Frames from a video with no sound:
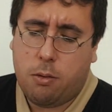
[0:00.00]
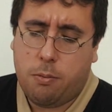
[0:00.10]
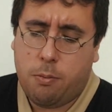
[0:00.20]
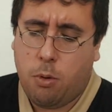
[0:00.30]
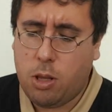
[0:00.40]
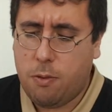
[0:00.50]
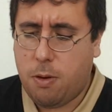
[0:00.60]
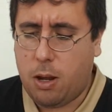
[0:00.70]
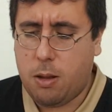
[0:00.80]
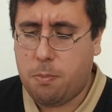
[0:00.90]

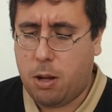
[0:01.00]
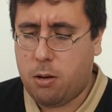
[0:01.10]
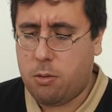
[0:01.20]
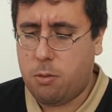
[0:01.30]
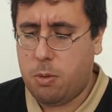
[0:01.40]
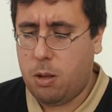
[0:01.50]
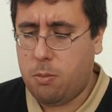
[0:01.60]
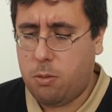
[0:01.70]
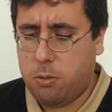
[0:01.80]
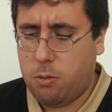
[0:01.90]
modified the pattern to be
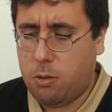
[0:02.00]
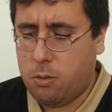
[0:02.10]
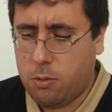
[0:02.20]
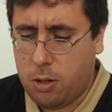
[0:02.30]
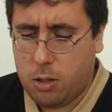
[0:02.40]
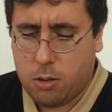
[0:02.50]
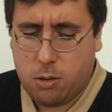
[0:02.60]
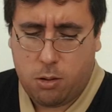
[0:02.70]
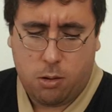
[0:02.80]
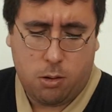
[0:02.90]
able to knit
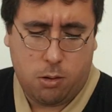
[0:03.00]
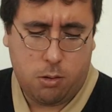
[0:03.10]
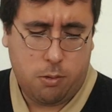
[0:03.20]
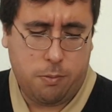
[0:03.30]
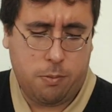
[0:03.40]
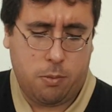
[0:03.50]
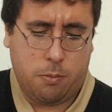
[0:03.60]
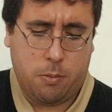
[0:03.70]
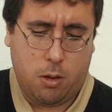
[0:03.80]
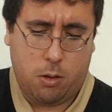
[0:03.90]
it
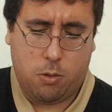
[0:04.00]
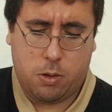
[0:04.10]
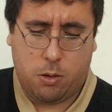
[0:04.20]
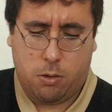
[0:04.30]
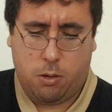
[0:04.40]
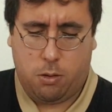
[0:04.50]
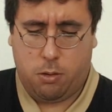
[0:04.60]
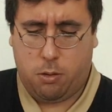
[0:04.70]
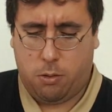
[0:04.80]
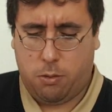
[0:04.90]
using
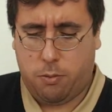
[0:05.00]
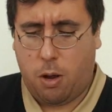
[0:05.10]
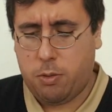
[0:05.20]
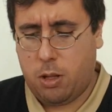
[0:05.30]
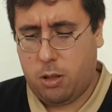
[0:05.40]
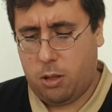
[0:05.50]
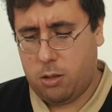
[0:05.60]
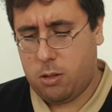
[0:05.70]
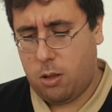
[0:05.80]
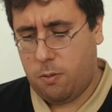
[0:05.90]
round knitting
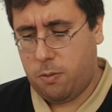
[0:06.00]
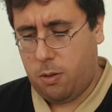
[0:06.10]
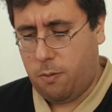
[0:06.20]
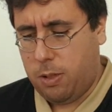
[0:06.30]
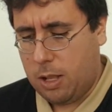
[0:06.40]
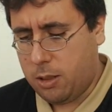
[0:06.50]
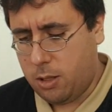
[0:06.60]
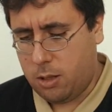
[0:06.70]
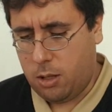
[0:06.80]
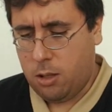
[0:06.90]
instead of flat
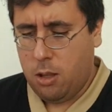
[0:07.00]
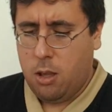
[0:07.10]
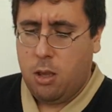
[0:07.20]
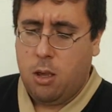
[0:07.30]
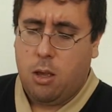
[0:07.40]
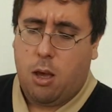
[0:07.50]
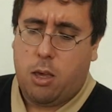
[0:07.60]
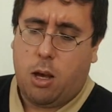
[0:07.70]
knitting, I